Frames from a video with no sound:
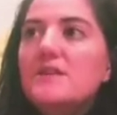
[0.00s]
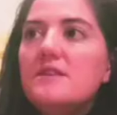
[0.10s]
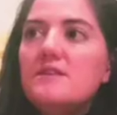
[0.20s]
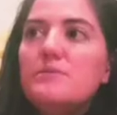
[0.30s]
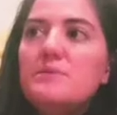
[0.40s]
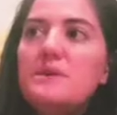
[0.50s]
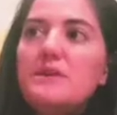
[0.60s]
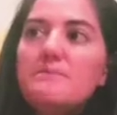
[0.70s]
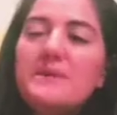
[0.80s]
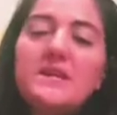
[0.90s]
This would be
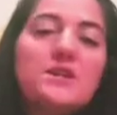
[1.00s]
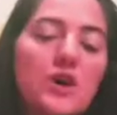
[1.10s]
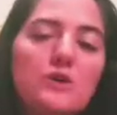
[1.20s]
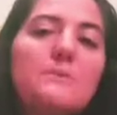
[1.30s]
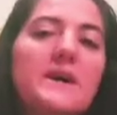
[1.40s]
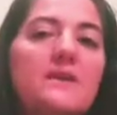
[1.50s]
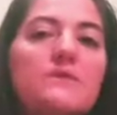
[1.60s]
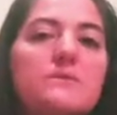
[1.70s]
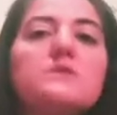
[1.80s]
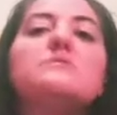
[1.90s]
your big toe
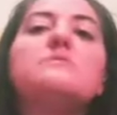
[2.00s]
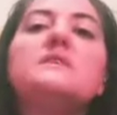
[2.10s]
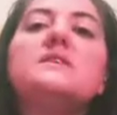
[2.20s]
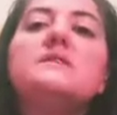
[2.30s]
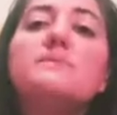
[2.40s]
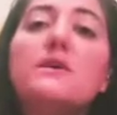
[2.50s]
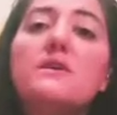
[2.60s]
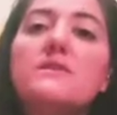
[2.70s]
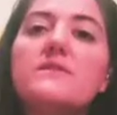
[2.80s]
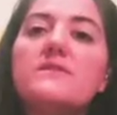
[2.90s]
mound, which would be the
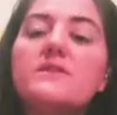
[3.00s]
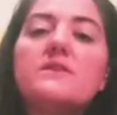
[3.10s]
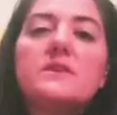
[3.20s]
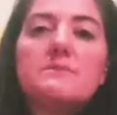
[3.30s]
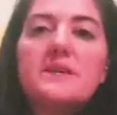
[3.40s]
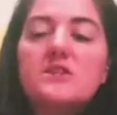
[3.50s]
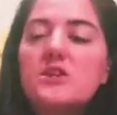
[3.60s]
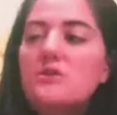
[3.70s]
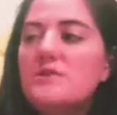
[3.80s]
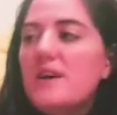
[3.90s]
ball of your foot on the big
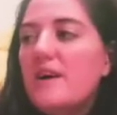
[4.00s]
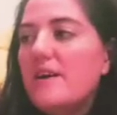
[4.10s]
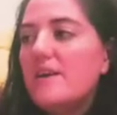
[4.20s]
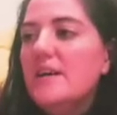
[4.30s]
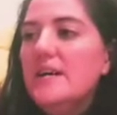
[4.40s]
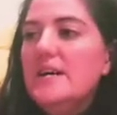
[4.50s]
toe side.